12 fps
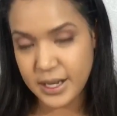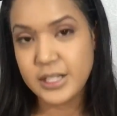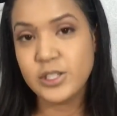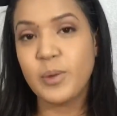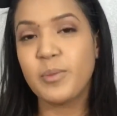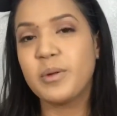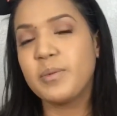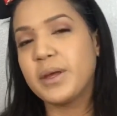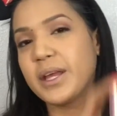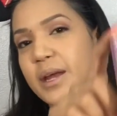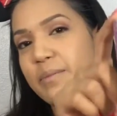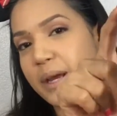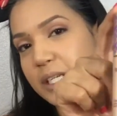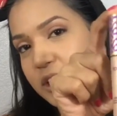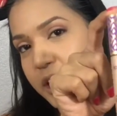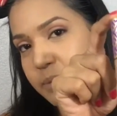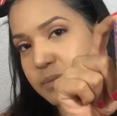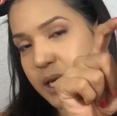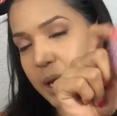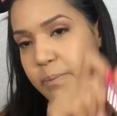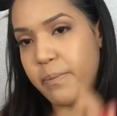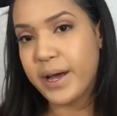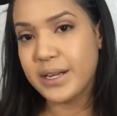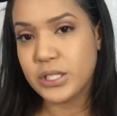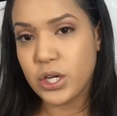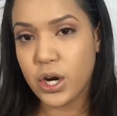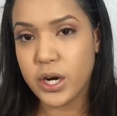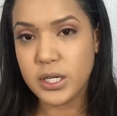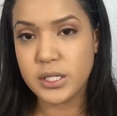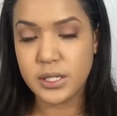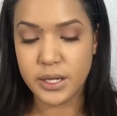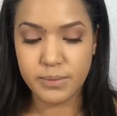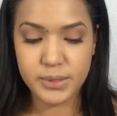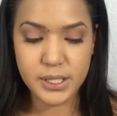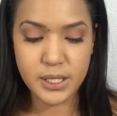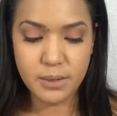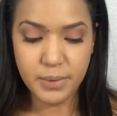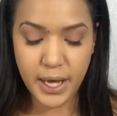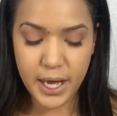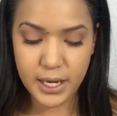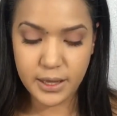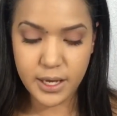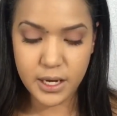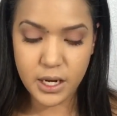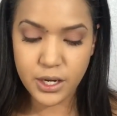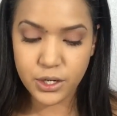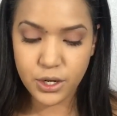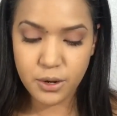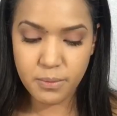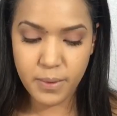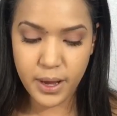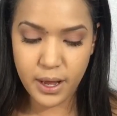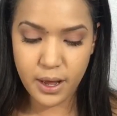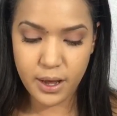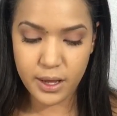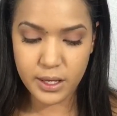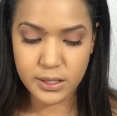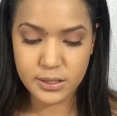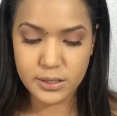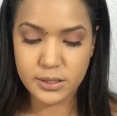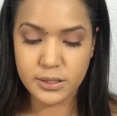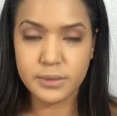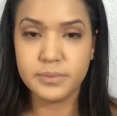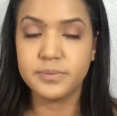So I'm going to be picking up my Shape Tape by Tarte, and I'm just going to be adding that under my eyes.